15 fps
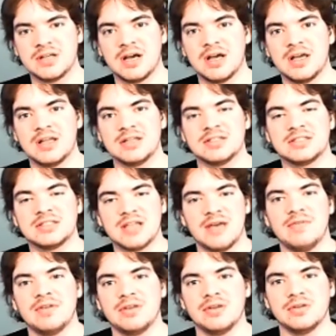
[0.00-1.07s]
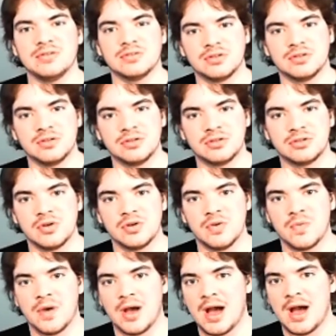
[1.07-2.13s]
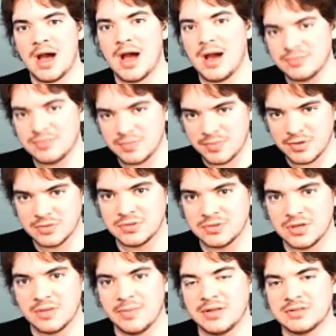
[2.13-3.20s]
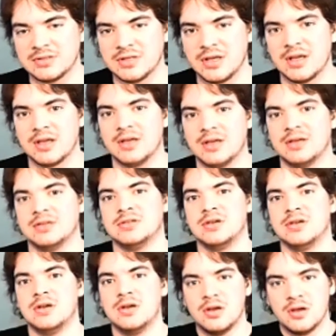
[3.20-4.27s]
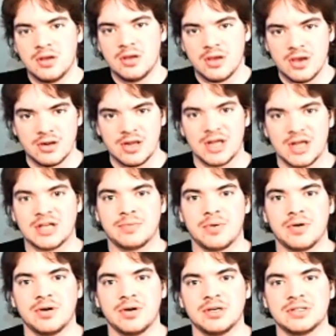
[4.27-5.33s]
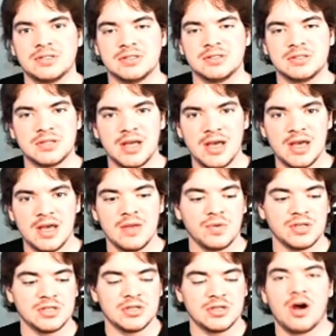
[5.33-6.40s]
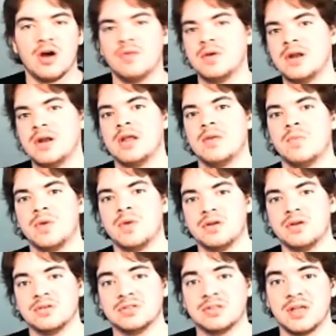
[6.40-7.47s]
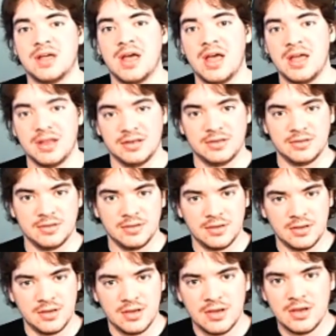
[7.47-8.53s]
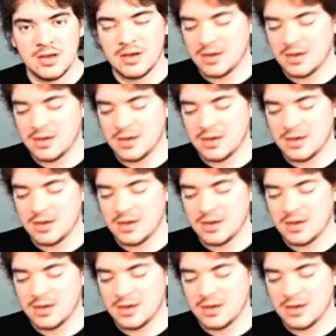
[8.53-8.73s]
Vista, and 7 users to what I'm supposedly going to be saying is Internet Explorer 10, which is already in Windows 8.